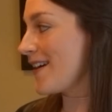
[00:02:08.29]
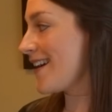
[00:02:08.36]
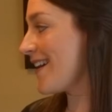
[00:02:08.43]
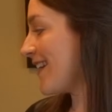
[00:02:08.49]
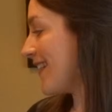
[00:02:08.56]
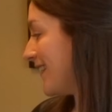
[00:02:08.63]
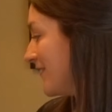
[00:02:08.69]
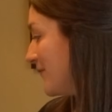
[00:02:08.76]

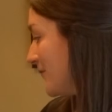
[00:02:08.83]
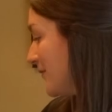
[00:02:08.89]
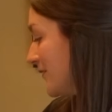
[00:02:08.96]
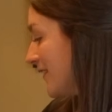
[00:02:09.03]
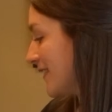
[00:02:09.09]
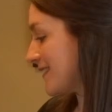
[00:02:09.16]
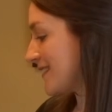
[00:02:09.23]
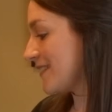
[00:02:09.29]
And you
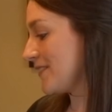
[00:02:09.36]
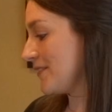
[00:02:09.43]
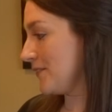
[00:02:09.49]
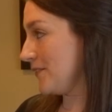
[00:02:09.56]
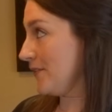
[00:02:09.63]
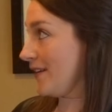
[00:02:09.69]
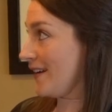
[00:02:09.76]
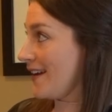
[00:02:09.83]
get
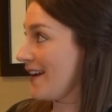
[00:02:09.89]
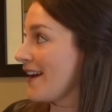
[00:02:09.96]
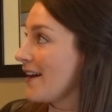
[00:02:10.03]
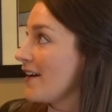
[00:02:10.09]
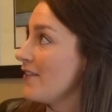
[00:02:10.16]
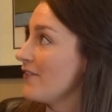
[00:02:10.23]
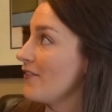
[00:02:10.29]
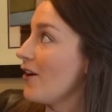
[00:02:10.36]
to
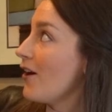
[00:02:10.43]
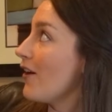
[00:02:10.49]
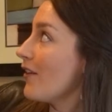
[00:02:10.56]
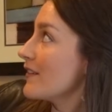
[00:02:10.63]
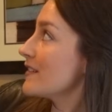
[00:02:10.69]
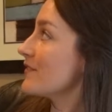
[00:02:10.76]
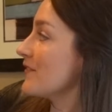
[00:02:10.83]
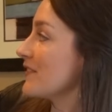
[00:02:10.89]
have all
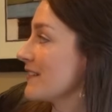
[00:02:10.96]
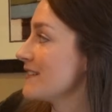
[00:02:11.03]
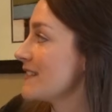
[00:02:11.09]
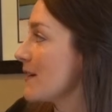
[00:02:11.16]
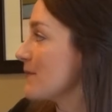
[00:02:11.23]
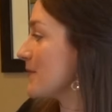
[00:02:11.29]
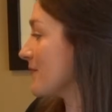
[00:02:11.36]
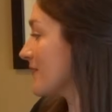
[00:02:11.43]
the different
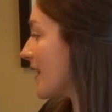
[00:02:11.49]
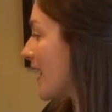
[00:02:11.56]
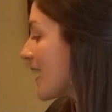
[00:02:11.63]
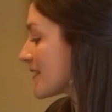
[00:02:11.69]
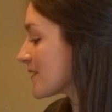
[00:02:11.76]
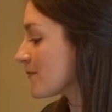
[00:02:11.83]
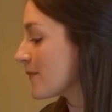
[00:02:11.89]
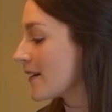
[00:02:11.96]
types of
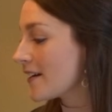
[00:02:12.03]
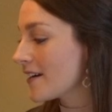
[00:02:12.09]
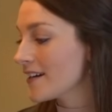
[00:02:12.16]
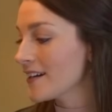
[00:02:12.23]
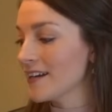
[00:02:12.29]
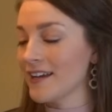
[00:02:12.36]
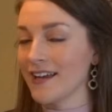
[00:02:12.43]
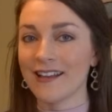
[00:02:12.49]
glassware.
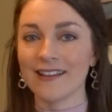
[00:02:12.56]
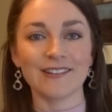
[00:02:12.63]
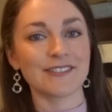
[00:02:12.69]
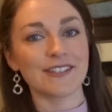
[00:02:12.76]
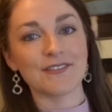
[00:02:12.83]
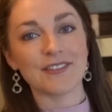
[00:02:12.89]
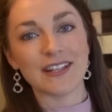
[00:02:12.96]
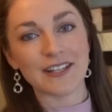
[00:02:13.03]
And
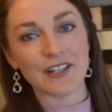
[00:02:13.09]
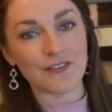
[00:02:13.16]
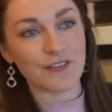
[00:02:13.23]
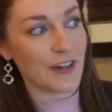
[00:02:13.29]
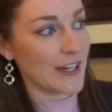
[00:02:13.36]
there's even a little